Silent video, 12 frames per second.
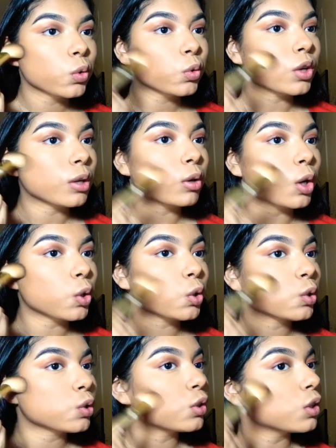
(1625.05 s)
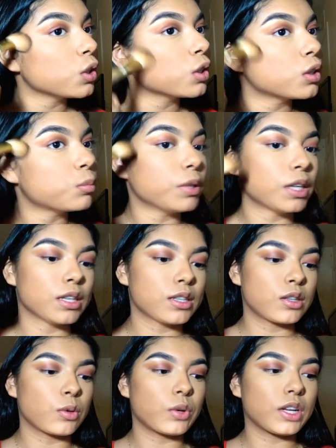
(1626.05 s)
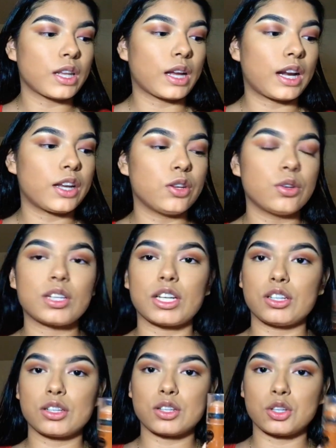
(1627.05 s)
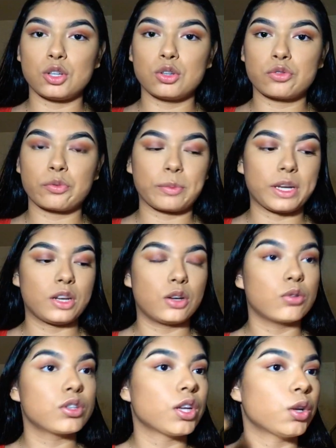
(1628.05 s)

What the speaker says: cream contour sticks, because the one that I use, I just use for my nose.